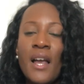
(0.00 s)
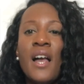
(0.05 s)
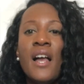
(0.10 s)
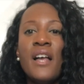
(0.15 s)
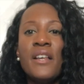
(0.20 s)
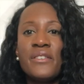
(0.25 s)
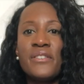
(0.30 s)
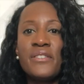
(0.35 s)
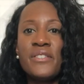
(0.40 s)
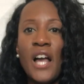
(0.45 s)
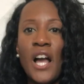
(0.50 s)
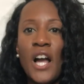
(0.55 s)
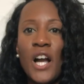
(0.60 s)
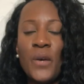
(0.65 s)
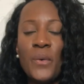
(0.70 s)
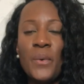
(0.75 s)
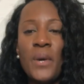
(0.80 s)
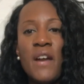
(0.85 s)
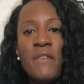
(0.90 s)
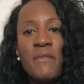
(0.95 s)
So
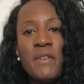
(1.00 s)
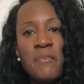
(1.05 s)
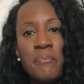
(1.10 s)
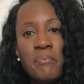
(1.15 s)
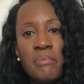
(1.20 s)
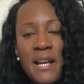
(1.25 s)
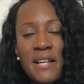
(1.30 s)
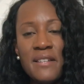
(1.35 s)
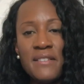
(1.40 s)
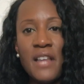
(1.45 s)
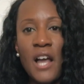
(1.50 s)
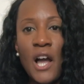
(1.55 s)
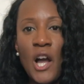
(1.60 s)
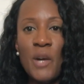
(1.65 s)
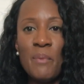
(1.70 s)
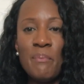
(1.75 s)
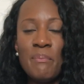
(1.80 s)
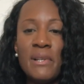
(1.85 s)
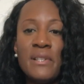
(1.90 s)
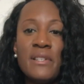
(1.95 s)
we've pressed the
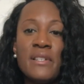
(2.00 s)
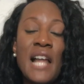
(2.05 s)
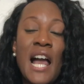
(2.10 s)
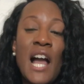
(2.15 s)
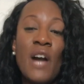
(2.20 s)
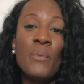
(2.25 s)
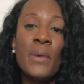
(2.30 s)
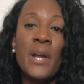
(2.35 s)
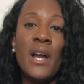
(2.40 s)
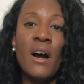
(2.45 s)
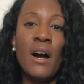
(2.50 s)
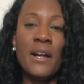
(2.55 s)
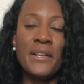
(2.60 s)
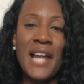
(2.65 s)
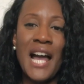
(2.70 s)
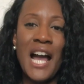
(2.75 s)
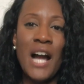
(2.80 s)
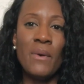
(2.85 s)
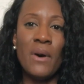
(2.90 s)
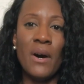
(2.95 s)
home button and we are
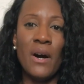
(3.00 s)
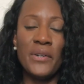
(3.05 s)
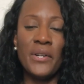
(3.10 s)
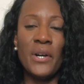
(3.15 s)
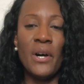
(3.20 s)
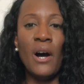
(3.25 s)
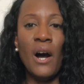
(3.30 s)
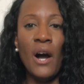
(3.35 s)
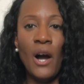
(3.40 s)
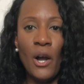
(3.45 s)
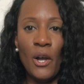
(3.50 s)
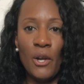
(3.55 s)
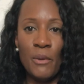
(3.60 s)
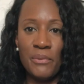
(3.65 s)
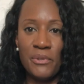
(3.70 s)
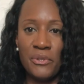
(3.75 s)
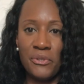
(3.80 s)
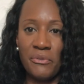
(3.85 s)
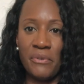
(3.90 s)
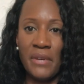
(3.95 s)
now on our home
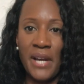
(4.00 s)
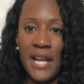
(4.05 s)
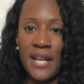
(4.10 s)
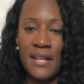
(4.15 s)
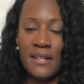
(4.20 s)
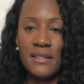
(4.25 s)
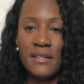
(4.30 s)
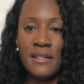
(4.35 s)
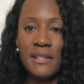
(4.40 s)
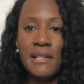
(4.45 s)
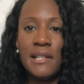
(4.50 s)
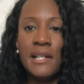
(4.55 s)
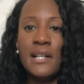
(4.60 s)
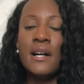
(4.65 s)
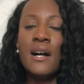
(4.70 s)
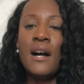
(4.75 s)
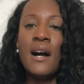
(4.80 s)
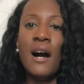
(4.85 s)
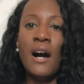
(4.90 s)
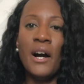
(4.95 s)
screen.
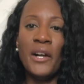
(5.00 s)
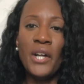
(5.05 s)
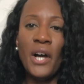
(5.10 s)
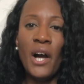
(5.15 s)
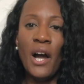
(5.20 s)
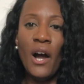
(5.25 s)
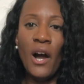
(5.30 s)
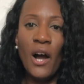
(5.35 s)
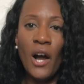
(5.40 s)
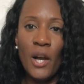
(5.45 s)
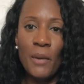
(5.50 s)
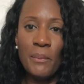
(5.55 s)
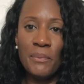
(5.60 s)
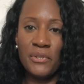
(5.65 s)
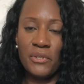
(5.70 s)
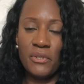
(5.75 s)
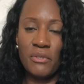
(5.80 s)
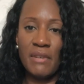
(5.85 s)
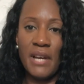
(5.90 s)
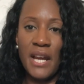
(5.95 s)
On our home
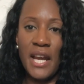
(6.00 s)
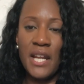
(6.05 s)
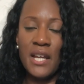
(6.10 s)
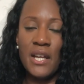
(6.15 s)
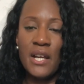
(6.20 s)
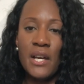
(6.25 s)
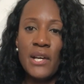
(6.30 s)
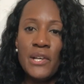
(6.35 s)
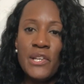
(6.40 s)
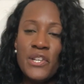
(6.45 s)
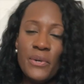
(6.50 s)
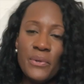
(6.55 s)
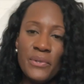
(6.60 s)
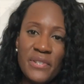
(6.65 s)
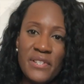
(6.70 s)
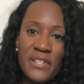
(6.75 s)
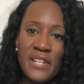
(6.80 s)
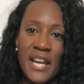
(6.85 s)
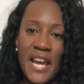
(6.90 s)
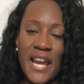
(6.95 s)
screen, you'll
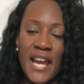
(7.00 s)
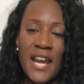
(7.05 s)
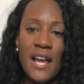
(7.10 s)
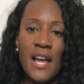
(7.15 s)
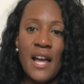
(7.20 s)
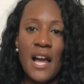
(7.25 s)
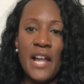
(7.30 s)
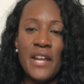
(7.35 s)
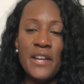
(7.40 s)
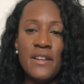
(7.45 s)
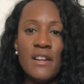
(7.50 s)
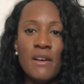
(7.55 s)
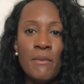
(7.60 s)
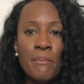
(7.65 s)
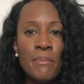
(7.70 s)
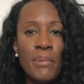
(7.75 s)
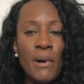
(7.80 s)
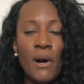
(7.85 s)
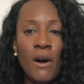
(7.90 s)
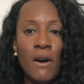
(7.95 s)
see a
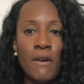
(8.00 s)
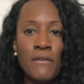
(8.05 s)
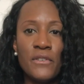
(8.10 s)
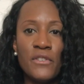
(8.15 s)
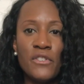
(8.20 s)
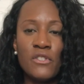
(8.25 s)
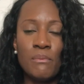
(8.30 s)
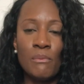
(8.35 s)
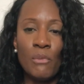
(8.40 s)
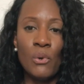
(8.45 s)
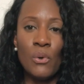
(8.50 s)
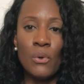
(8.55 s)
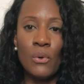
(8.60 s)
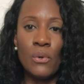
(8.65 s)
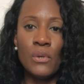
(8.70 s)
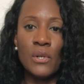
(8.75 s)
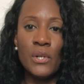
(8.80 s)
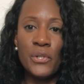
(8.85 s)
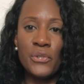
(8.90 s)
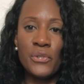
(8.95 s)
number of small
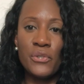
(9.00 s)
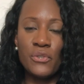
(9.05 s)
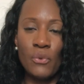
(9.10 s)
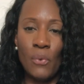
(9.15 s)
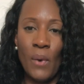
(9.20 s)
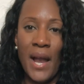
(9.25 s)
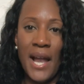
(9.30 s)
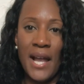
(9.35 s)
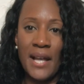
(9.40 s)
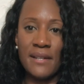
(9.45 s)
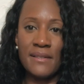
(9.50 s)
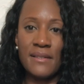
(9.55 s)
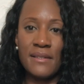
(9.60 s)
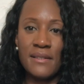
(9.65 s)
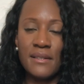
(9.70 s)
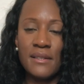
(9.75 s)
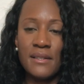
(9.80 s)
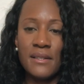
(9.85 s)
squares.